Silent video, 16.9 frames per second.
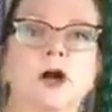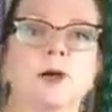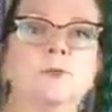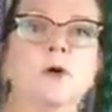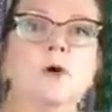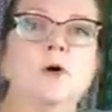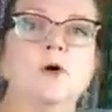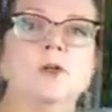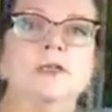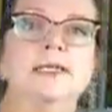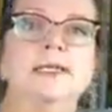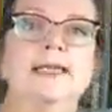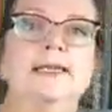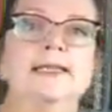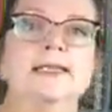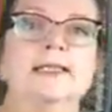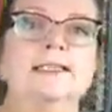armhole
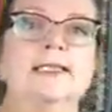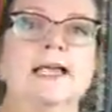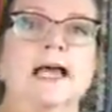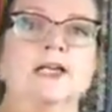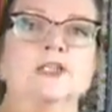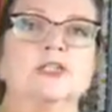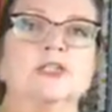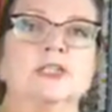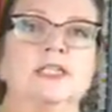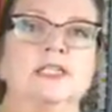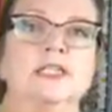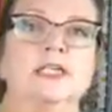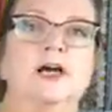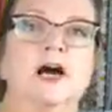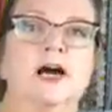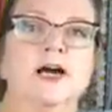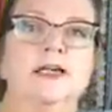length is actually
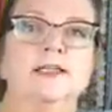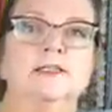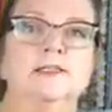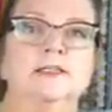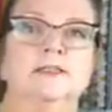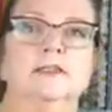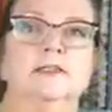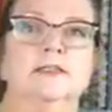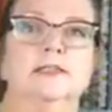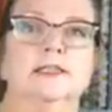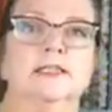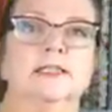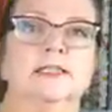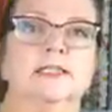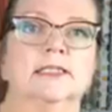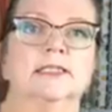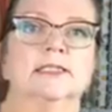not
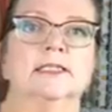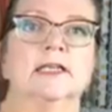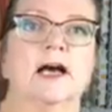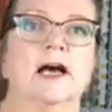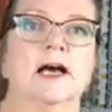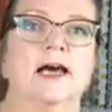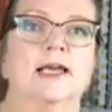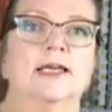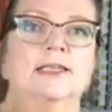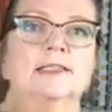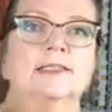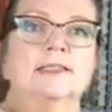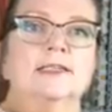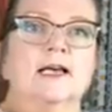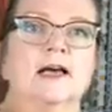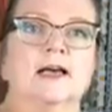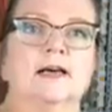the
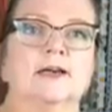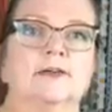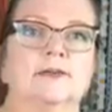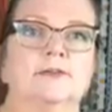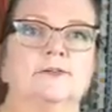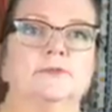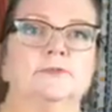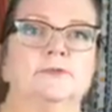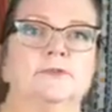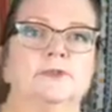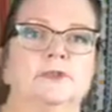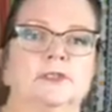size of,